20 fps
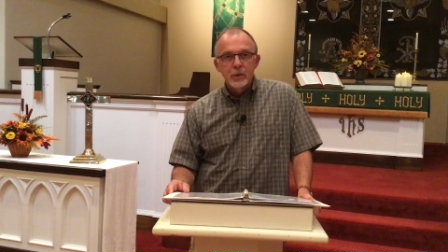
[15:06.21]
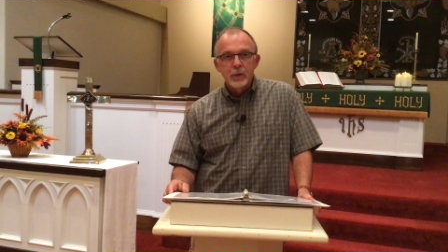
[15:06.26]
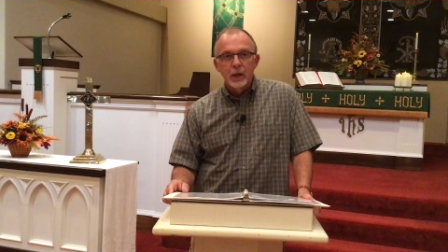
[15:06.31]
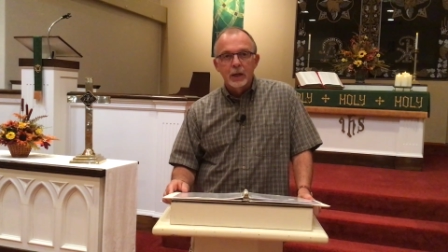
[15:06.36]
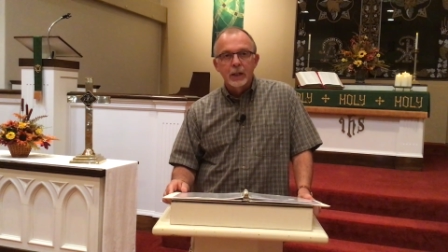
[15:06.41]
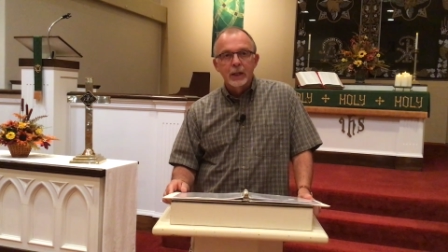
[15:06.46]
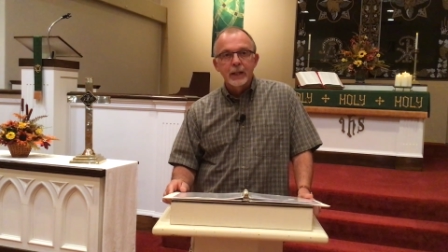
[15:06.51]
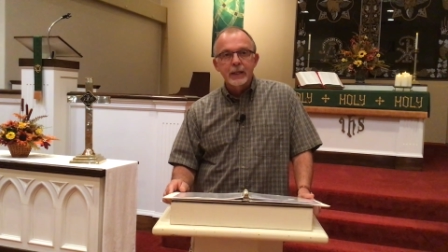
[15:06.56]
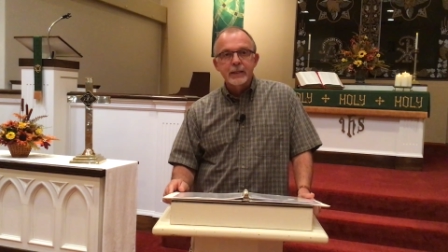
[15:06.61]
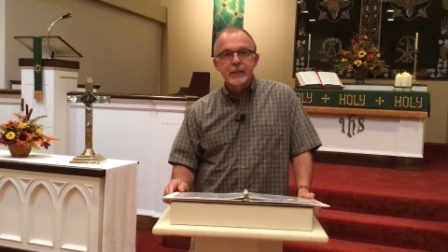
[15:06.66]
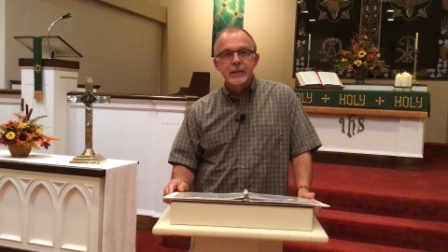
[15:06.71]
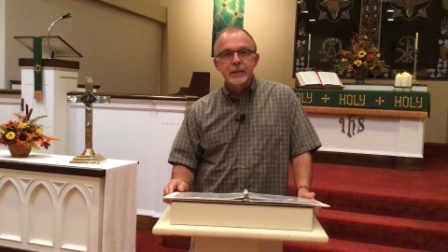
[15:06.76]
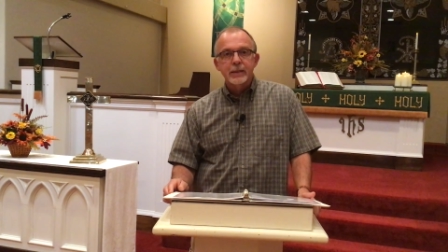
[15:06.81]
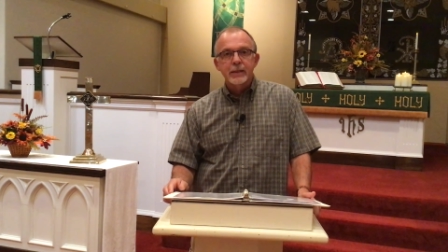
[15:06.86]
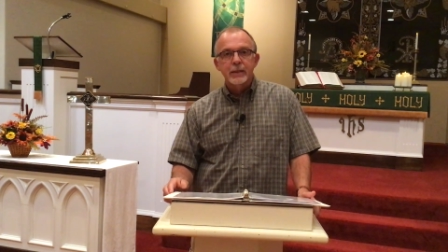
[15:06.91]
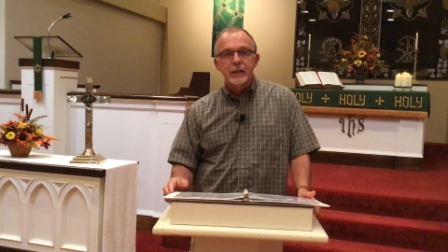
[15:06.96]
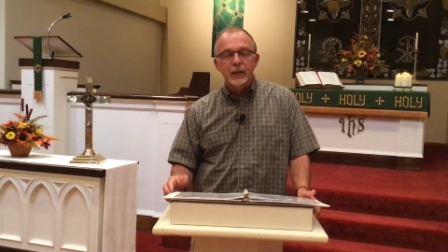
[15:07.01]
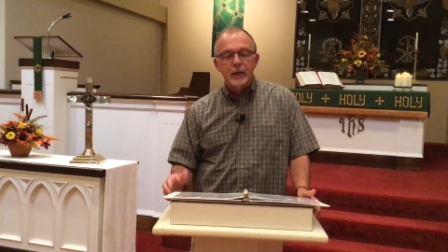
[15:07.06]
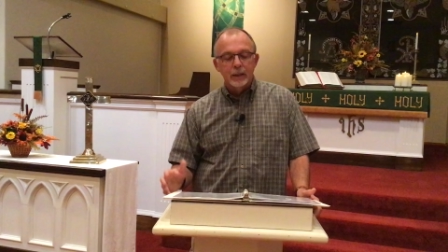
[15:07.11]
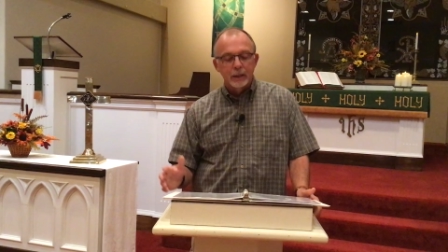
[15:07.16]
the glitz
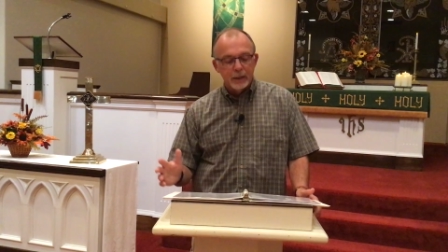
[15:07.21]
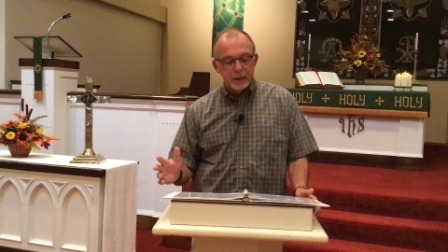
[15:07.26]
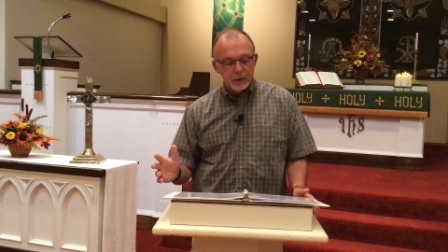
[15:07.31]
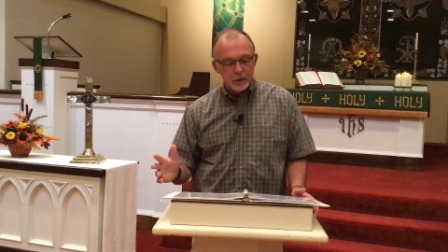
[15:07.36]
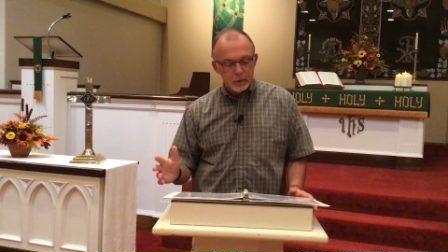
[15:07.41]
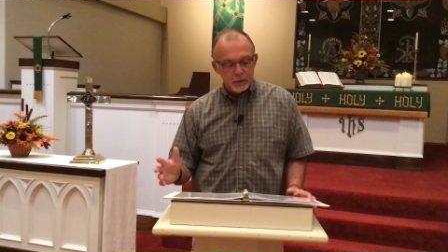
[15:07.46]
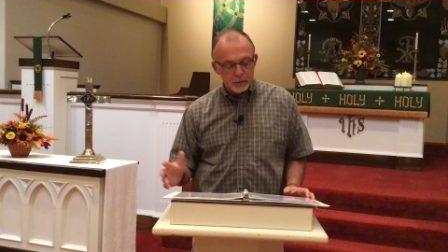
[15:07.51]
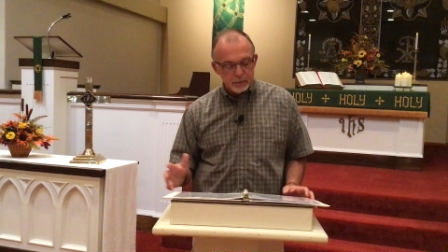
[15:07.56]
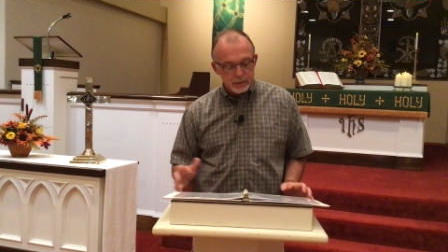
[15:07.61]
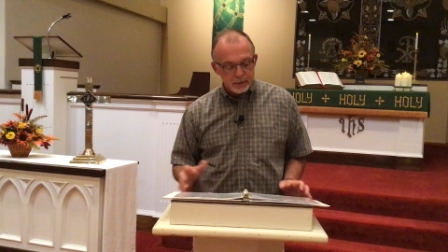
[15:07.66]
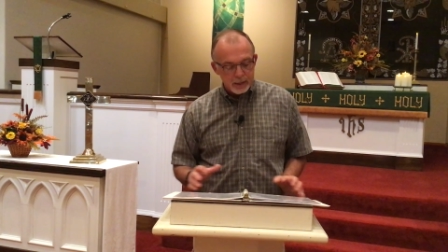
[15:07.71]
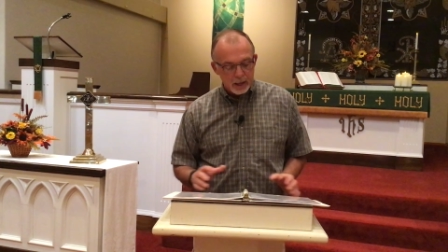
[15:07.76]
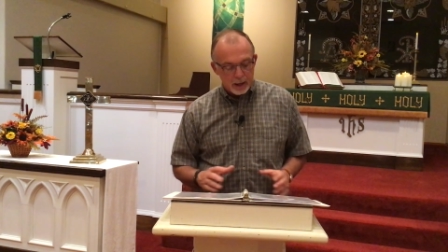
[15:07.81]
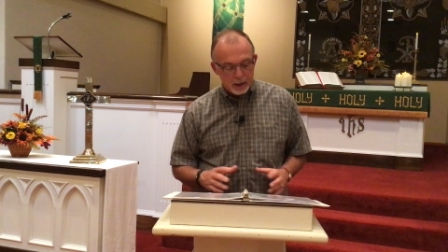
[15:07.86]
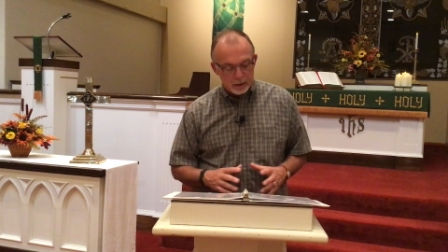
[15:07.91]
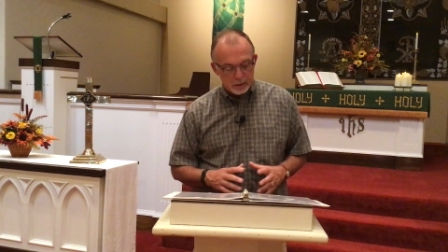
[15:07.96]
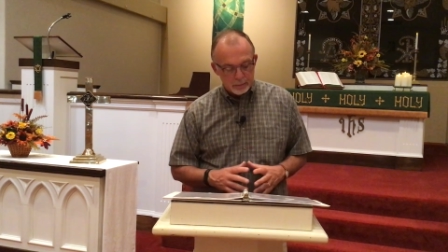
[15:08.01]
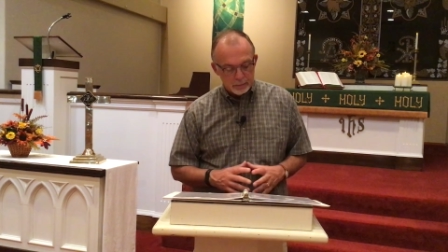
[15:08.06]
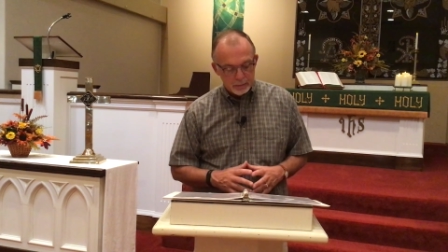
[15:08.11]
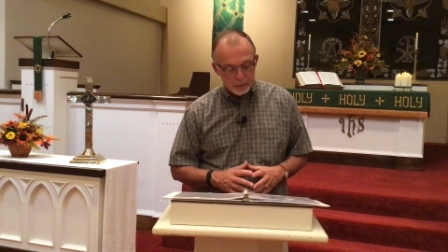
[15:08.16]
and the glitter of
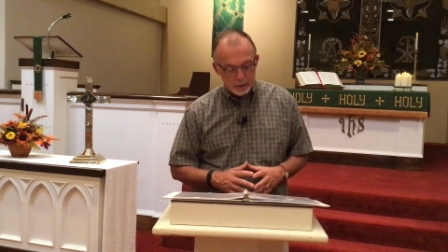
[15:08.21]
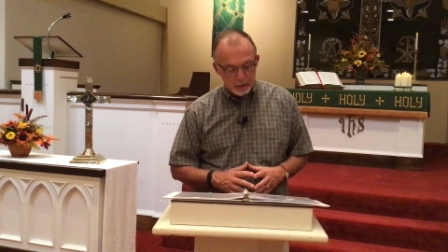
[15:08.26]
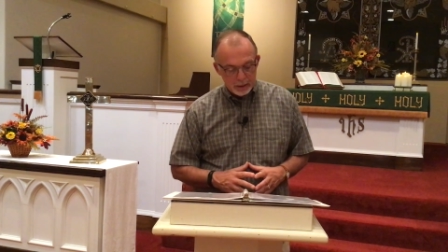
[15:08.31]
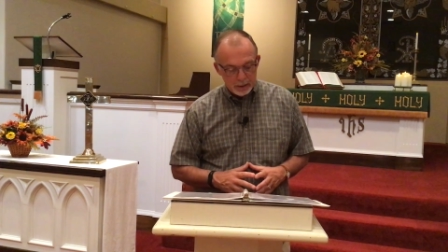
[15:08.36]
Sodom,